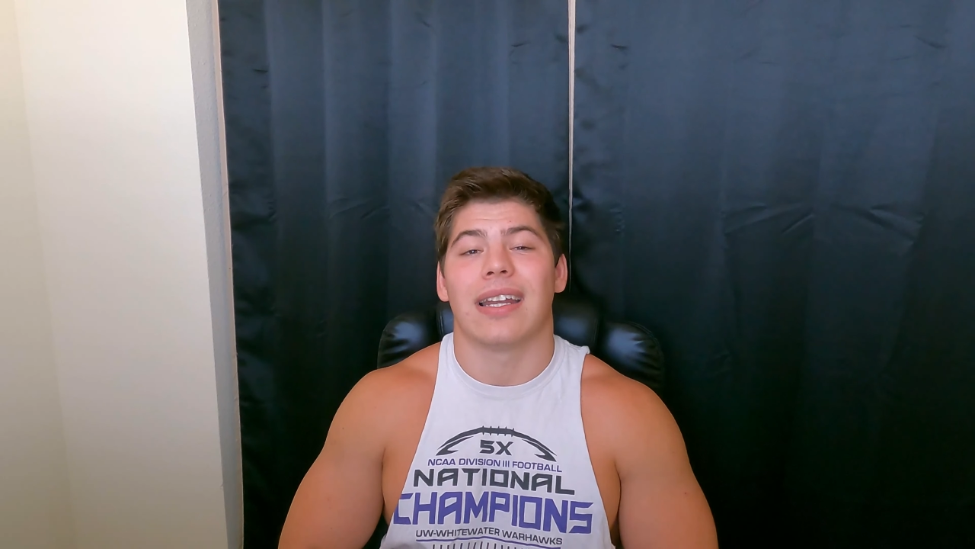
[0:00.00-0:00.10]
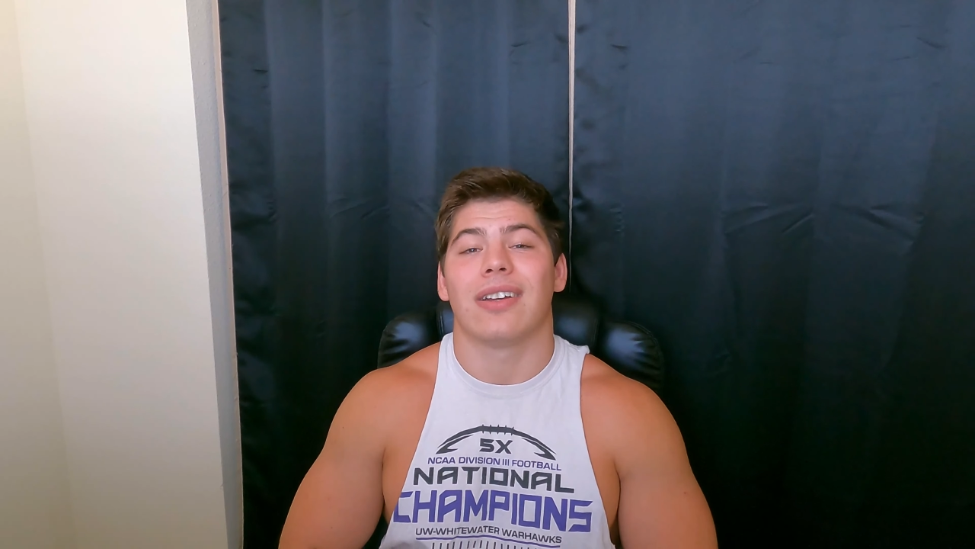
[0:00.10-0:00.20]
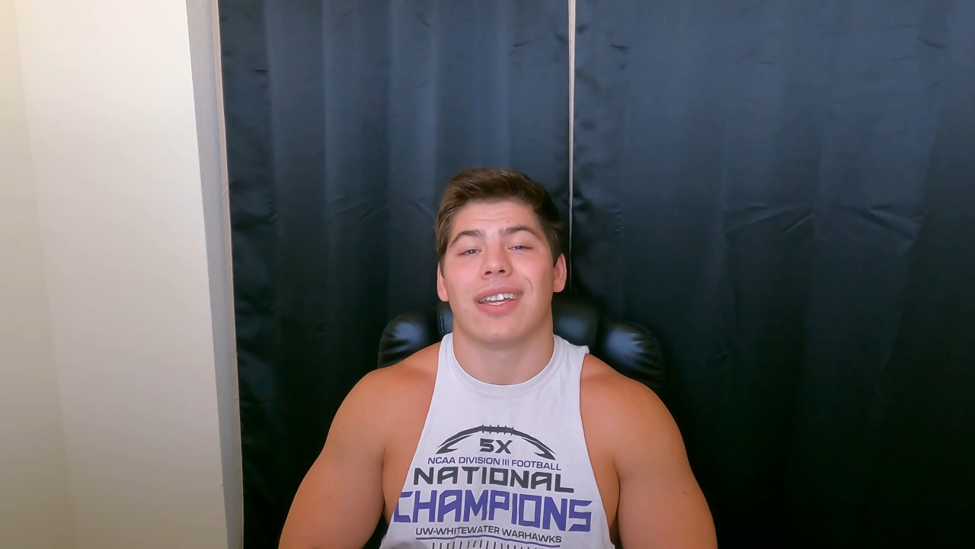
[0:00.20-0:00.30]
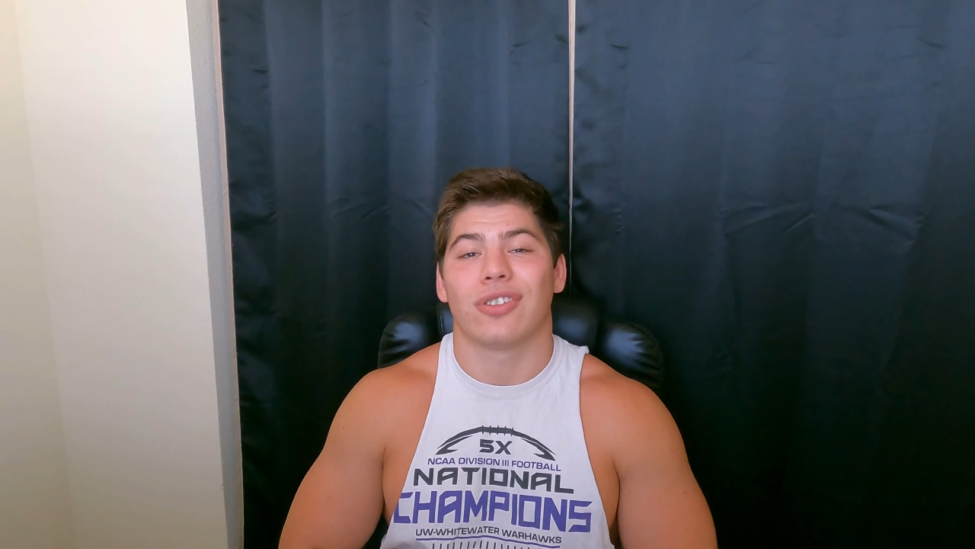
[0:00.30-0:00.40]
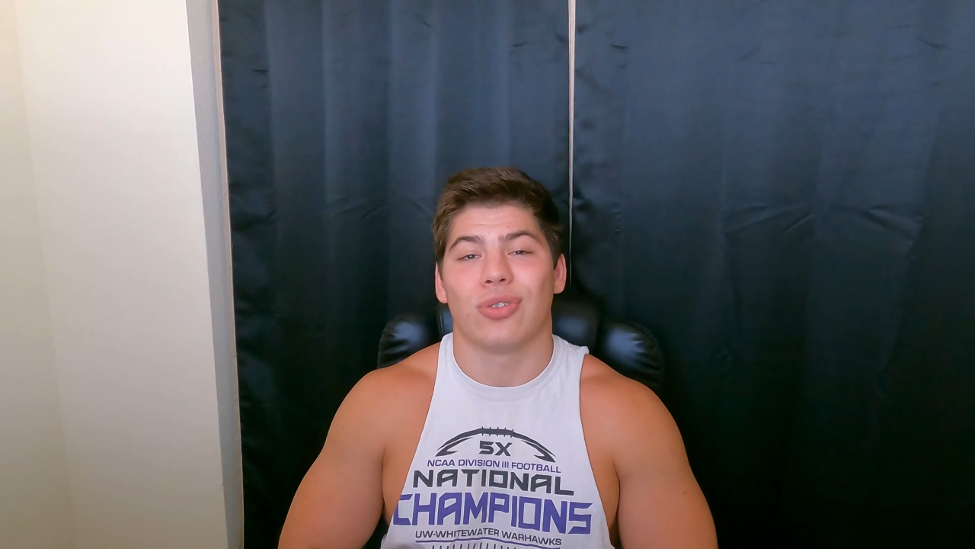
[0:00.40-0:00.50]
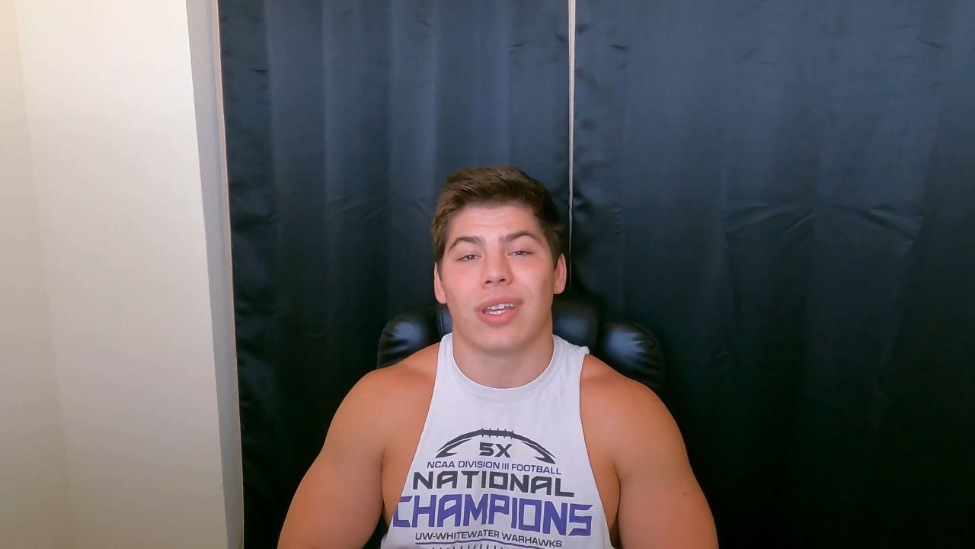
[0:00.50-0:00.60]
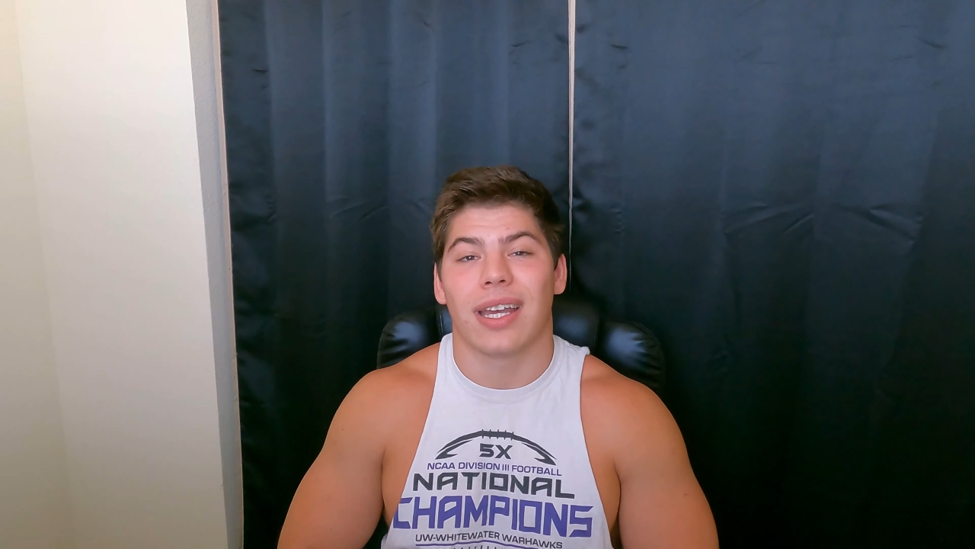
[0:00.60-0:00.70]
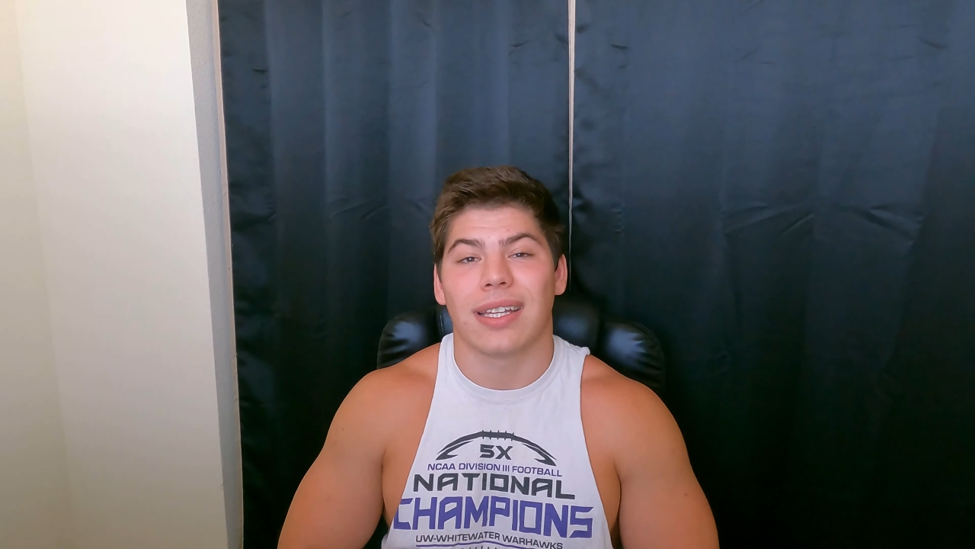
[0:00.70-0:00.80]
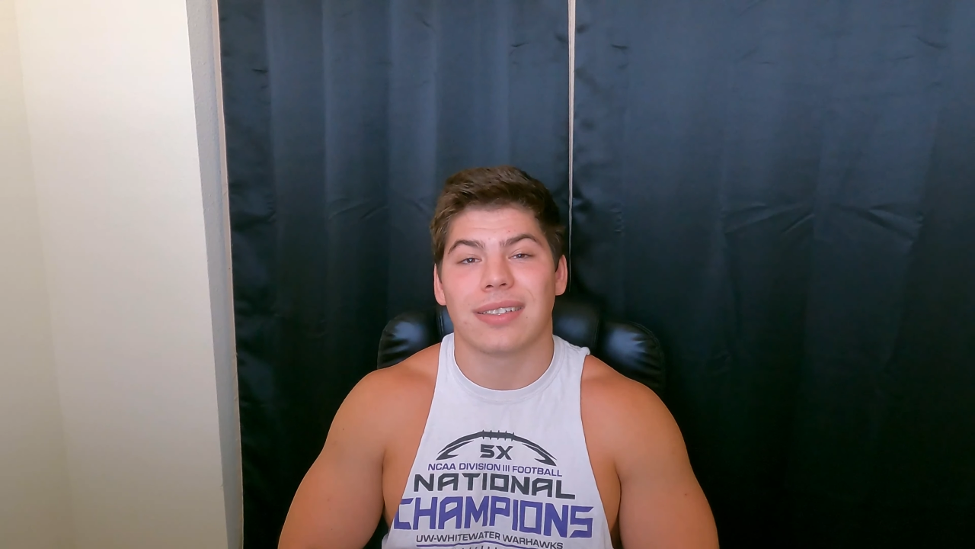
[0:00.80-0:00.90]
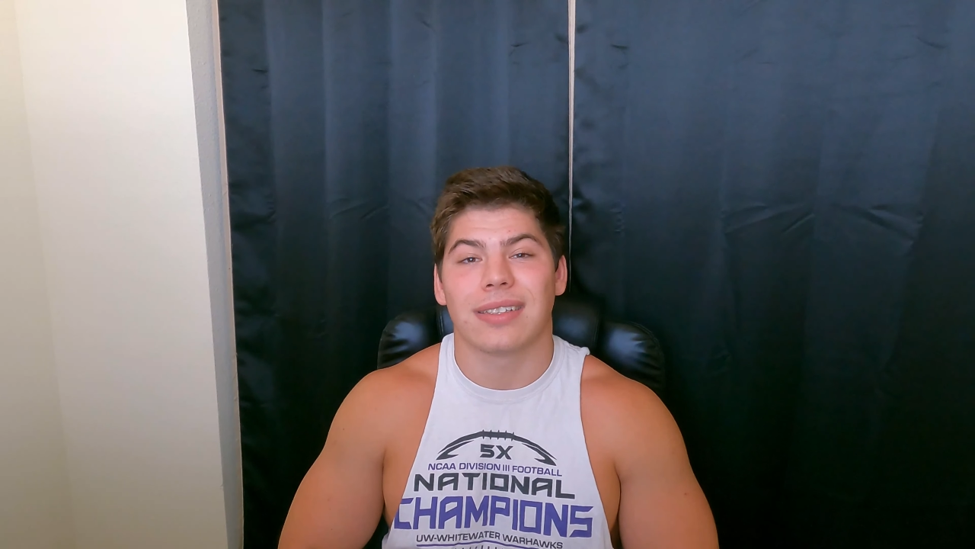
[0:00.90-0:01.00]
and I'll catch you
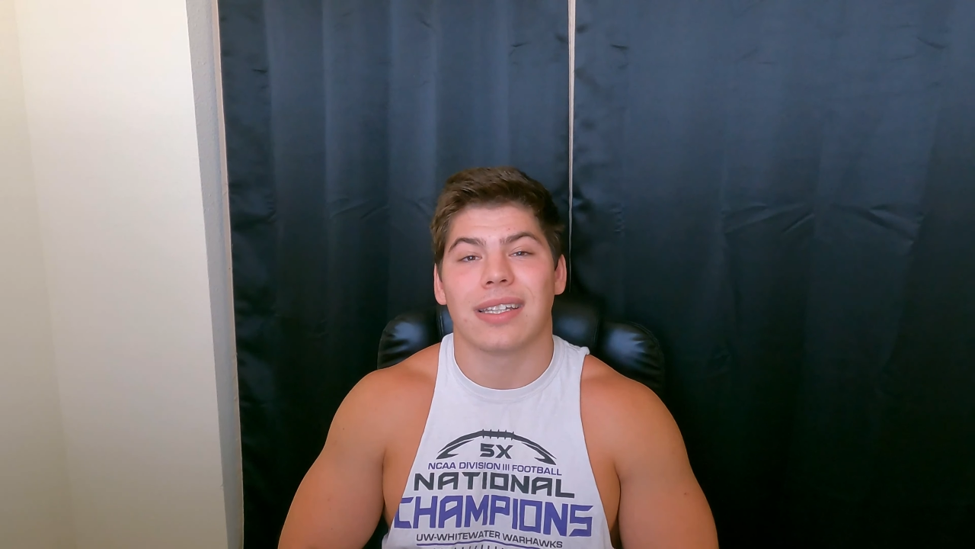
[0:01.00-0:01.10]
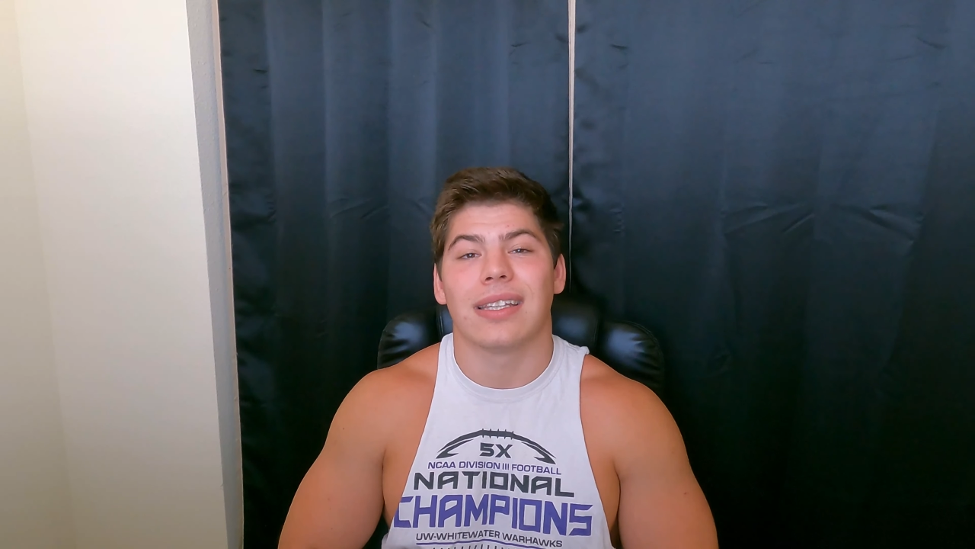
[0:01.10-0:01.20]
guys